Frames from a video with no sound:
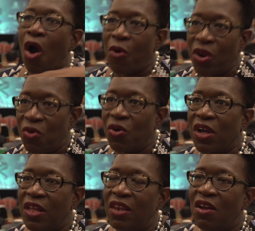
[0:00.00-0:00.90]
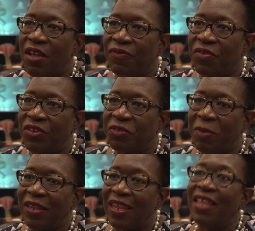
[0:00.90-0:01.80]
our local law
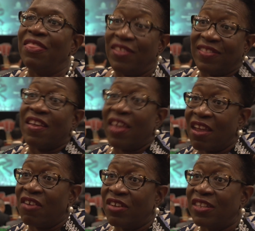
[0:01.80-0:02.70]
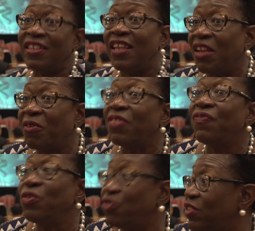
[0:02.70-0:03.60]
enforcement in this area dealing with
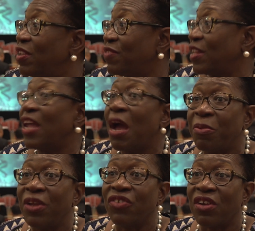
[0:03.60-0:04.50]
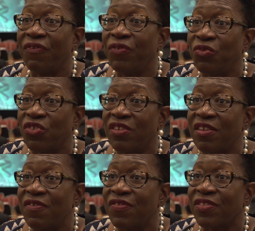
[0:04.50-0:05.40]
fugitives and the apprehension of
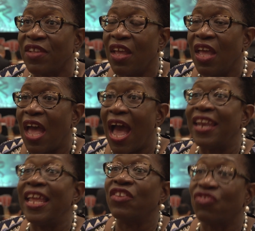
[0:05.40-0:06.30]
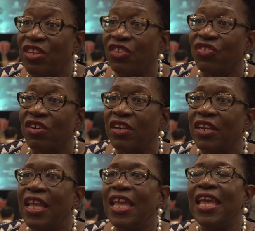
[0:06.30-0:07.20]
fugitives and extradition
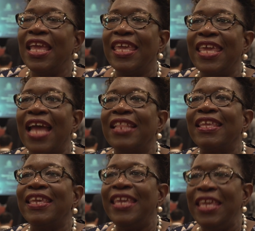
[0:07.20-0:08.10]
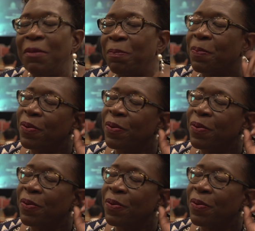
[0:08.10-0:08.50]
can keep